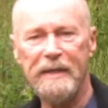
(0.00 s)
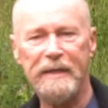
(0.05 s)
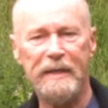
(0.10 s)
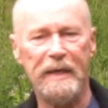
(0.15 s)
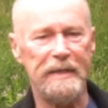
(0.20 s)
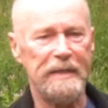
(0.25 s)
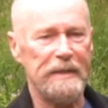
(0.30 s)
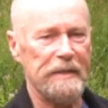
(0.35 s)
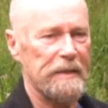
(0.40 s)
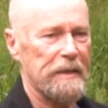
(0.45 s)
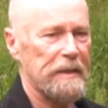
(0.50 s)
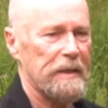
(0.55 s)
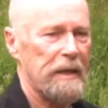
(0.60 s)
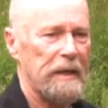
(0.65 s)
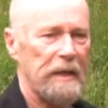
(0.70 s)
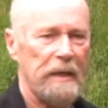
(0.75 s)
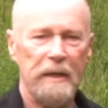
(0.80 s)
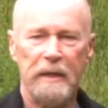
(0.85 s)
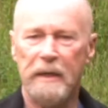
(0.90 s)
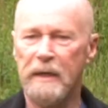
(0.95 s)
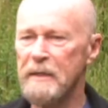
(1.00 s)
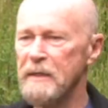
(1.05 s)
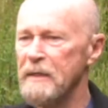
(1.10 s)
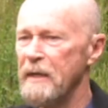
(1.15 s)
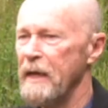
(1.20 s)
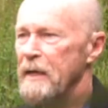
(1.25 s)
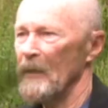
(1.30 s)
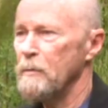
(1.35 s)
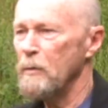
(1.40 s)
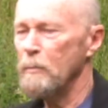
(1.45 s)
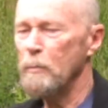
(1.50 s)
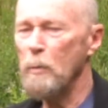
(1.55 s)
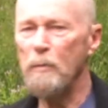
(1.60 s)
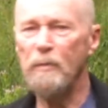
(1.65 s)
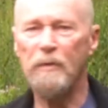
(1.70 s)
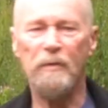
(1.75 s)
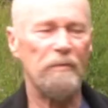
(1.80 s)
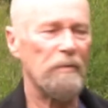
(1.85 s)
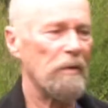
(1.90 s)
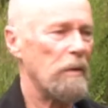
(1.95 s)
it doesn't. It's
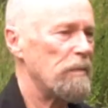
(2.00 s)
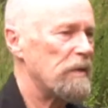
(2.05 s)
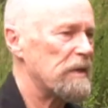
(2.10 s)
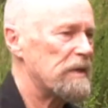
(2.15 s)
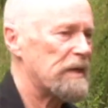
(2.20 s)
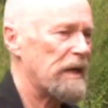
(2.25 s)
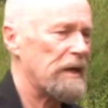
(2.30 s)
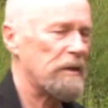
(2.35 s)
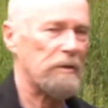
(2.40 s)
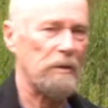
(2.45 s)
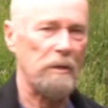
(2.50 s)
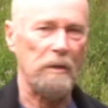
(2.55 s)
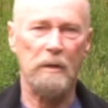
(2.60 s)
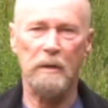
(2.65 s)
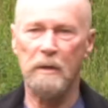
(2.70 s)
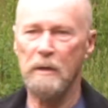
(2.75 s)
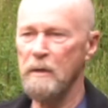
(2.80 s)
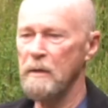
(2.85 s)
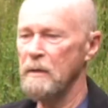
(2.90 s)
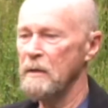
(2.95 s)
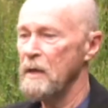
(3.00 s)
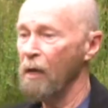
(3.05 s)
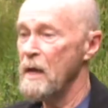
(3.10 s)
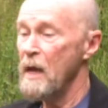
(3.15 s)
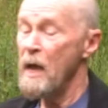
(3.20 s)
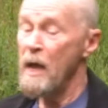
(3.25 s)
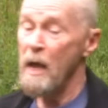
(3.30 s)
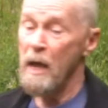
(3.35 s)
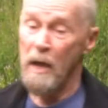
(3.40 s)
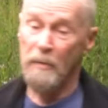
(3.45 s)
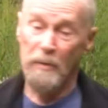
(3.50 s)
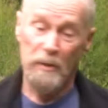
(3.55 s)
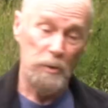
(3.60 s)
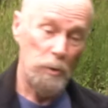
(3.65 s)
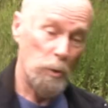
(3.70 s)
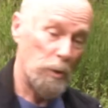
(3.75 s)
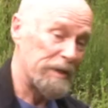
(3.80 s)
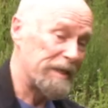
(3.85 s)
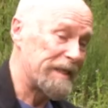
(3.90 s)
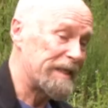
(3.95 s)
moving from the center. And the
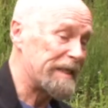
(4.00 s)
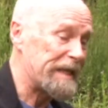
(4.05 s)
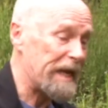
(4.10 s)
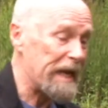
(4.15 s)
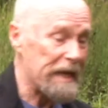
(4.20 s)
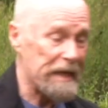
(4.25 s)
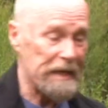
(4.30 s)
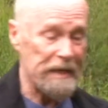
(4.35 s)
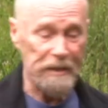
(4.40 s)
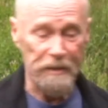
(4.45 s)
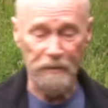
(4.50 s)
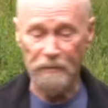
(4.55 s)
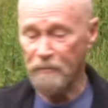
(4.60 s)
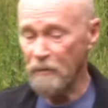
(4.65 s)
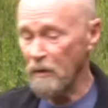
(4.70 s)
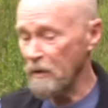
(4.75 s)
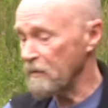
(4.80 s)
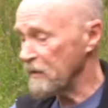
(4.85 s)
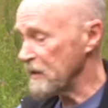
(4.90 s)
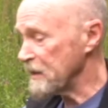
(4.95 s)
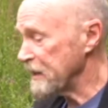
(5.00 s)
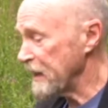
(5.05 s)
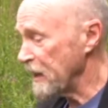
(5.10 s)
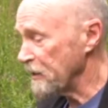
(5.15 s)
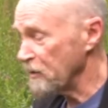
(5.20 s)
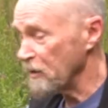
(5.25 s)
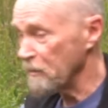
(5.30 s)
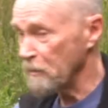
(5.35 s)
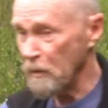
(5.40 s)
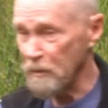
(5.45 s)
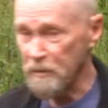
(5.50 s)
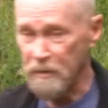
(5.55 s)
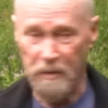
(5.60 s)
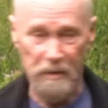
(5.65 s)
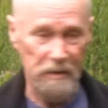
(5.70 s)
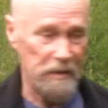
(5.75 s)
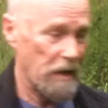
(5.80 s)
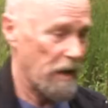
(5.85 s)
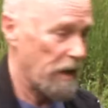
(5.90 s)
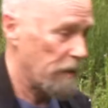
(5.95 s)
sword stays in front of the center most of
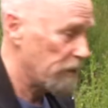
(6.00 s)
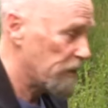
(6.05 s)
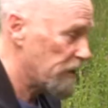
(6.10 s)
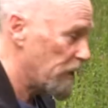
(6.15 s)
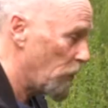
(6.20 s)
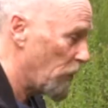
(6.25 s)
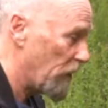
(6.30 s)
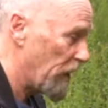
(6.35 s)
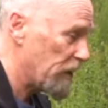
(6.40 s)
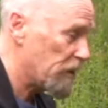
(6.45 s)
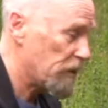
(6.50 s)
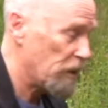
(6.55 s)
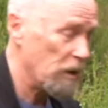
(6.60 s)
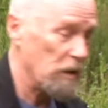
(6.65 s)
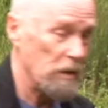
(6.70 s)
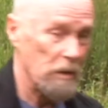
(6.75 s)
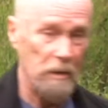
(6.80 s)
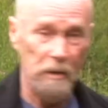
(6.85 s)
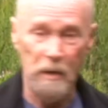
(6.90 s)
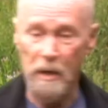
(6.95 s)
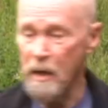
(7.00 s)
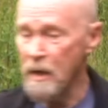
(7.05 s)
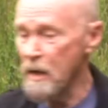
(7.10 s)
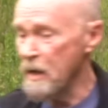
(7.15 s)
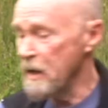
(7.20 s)
the time. You see, when I turn